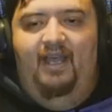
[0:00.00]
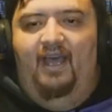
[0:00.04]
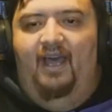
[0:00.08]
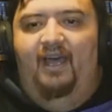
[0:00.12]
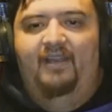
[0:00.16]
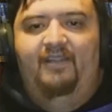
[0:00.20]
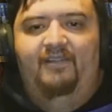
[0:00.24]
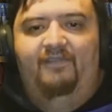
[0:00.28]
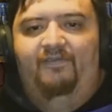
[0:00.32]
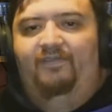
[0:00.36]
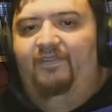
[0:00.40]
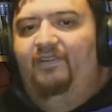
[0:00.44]

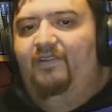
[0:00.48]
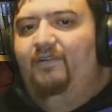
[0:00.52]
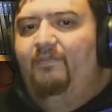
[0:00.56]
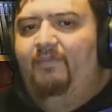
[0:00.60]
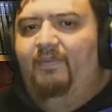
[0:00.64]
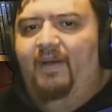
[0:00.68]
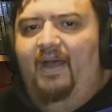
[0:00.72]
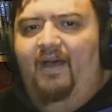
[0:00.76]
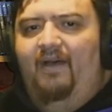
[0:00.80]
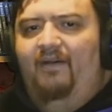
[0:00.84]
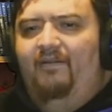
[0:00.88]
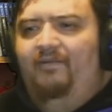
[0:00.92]
How do you feel
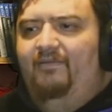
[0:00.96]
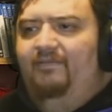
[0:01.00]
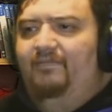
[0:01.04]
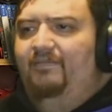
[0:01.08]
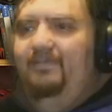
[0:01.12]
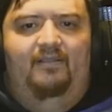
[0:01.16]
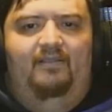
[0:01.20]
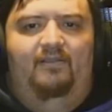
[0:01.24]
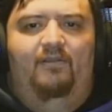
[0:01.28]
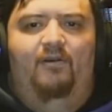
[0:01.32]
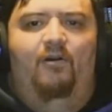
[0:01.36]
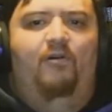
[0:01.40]
about
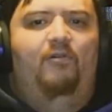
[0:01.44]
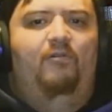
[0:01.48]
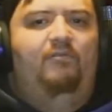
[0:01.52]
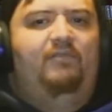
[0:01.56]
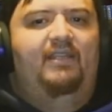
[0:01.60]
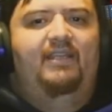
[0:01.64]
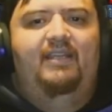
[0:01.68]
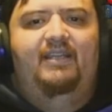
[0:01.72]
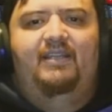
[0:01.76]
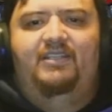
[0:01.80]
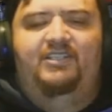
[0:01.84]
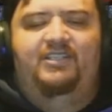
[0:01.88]
the
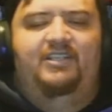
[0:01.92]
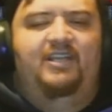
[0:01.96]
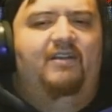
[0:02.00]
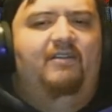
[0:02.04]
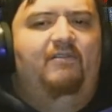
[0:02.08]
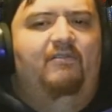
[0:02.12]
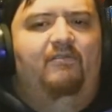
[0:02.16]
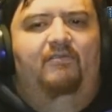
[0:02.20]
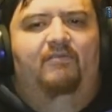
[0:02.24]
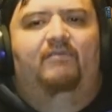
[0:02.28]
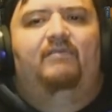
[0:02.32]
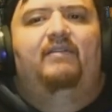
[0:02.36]
whole thing in
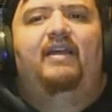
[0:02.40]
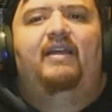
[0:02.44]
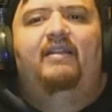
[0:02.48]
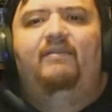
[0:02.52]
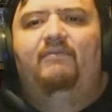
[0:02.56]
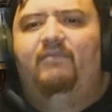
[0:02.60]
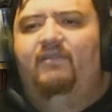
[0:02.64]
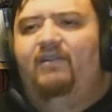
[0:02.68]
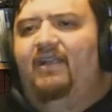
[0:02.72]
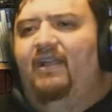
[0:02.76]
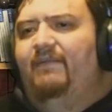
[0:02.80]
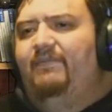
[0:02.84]
general
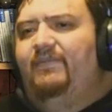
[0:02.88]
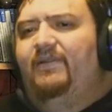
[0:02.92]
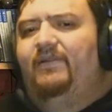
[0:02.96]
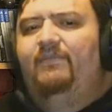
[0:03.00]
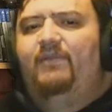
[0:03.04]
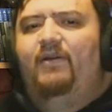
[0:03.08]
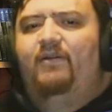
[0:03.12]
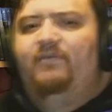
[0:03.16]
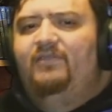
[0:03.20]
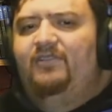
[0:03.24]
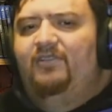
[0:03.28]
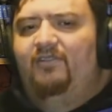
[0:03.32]
and where
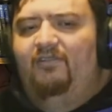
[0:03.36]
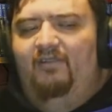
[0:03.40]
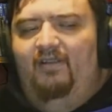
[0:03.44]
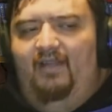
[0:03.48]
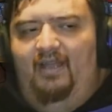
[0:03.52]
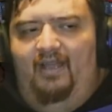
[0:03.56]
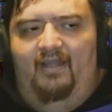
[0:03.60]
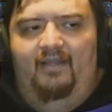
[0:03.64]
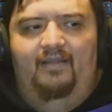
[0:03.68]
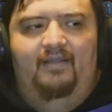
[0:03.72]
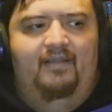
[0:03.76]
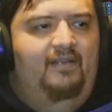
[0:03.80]
MMOs
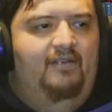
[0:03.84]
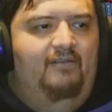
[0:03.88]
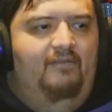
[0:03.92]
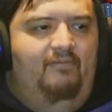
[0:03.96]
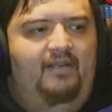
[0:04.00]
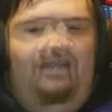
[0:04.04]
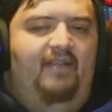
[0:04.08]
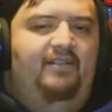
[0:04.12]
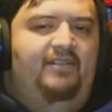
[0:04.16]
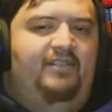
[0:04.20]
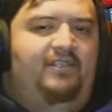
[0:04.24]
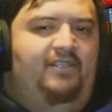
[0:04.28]
are at,
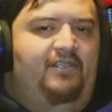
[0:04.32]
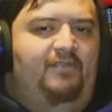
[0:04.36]
right?